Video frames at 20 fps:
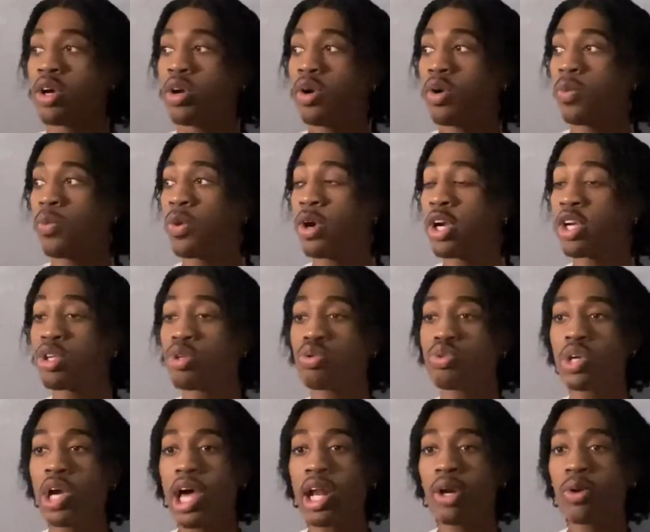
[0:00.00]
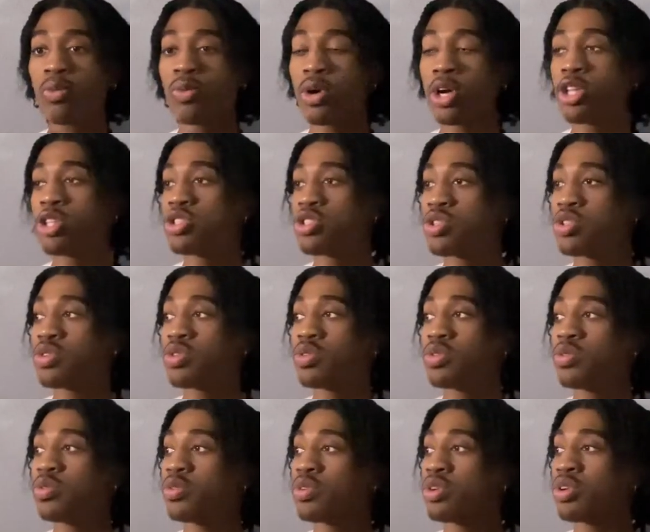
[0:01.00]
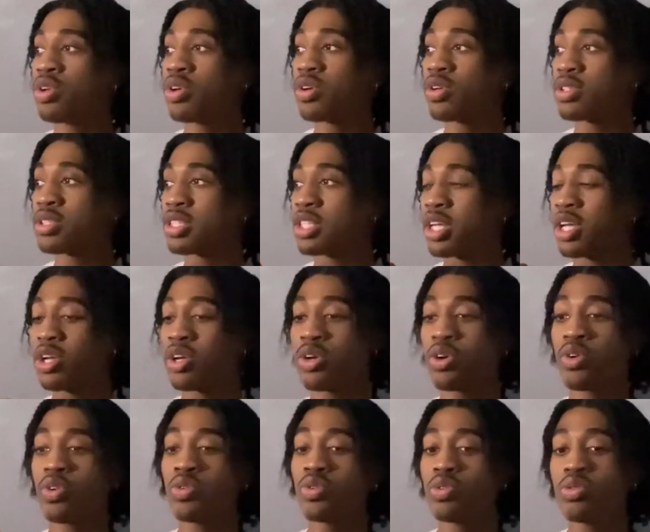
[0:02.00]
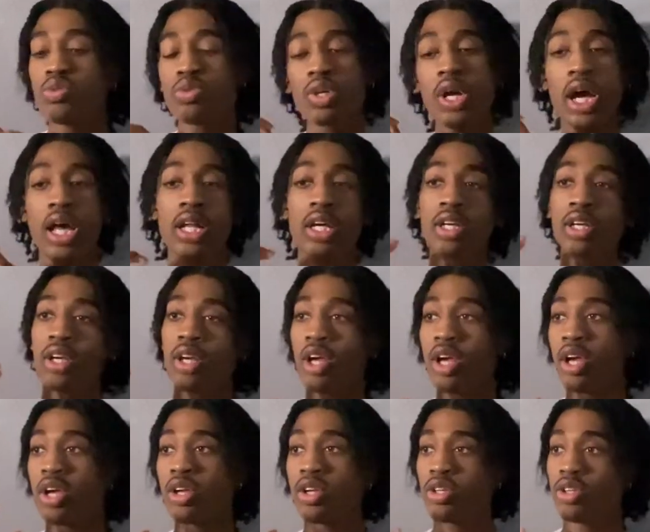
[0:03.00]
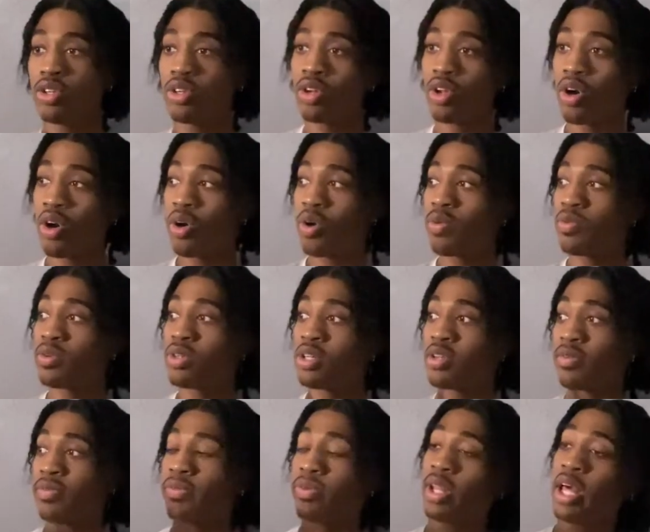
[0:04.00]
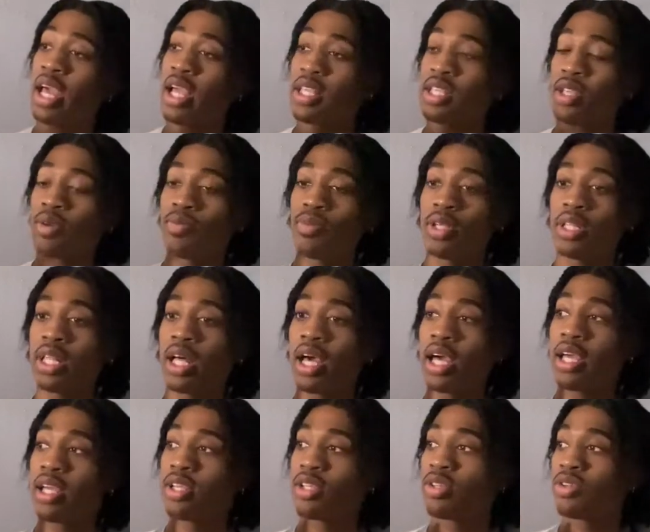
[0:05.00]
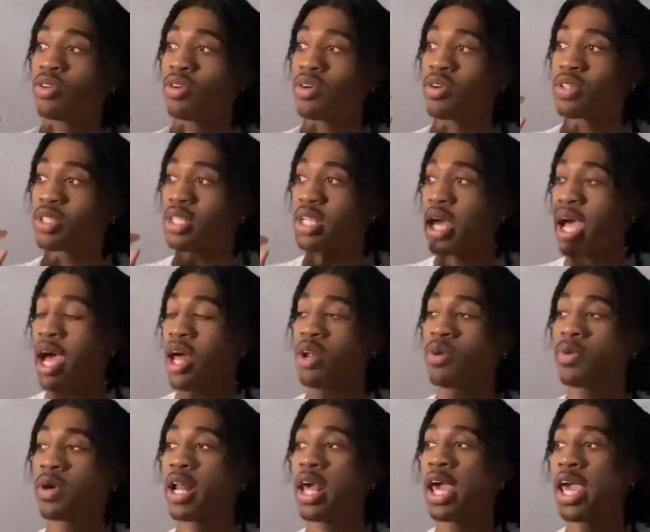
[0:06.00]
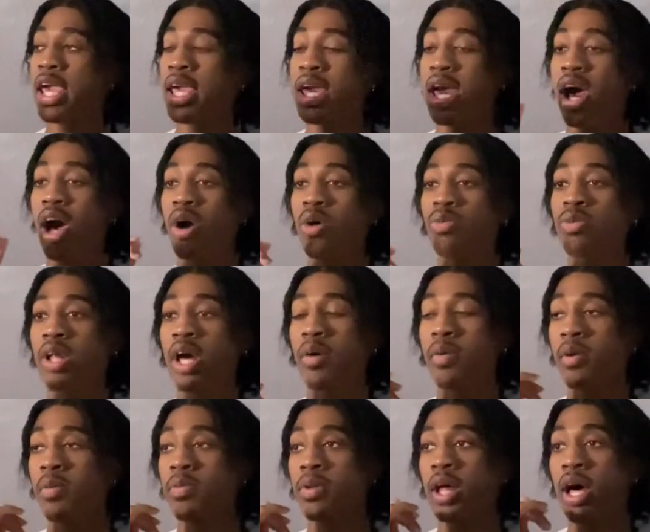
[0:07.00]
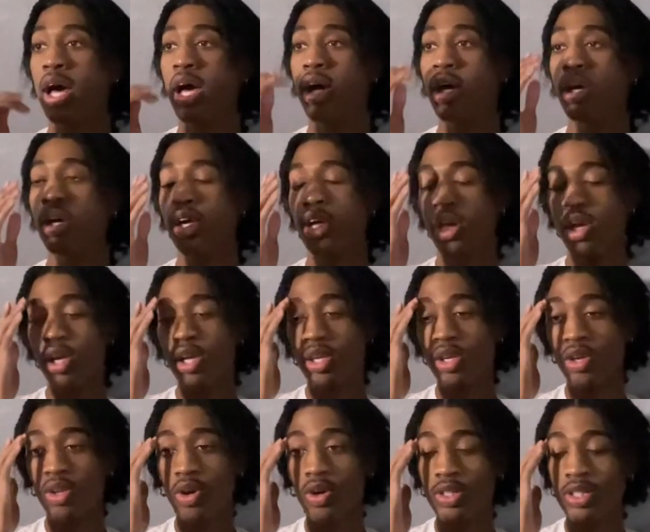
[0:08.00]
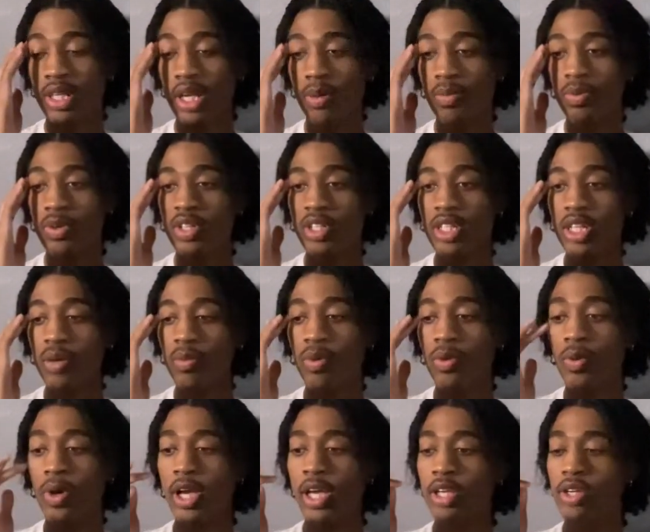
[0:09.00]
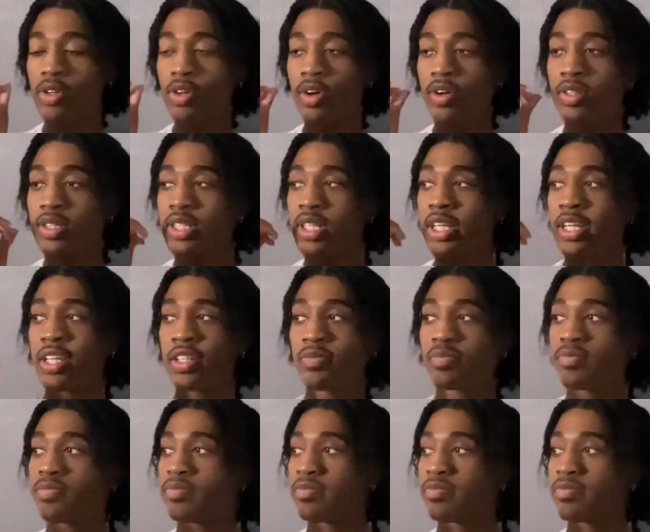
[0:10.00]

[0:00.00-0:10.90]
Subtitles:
where you try to run to, you know what I'm saying? Who you try to, you know, deflect and be like, you know what I'm saying? I don't wanna hang out, blah, blah, blah. You know what I'm saying? Push them away, you know what I'm saying?